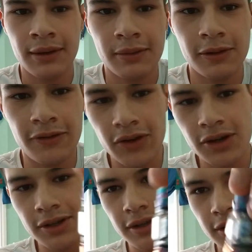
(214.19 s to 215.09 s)
But
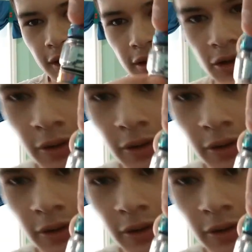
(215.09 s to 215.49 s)
first, let's take a